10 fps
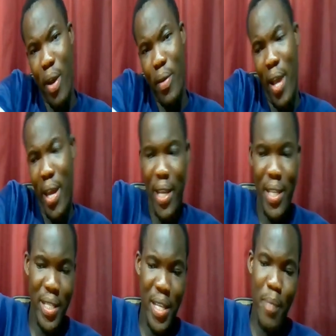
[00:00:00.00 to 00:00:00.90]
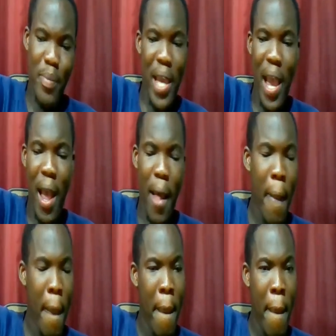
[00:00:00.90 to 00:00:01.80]
drivers me no na omo
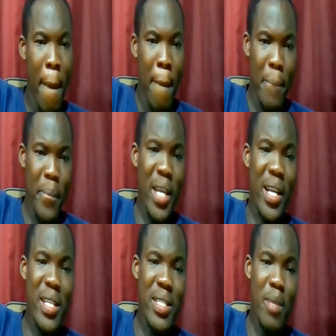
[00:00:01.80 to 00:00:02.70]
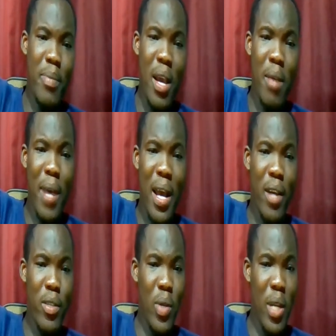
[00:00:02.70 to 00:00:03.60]
STC no. Omo ina
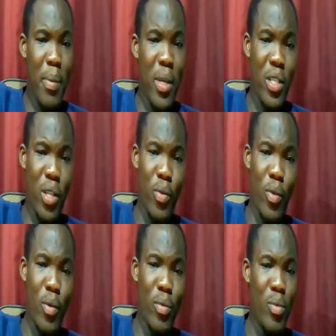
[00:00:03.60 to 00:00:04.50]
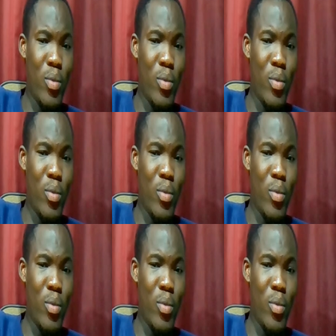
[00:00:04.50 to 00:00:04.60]
omo driving license.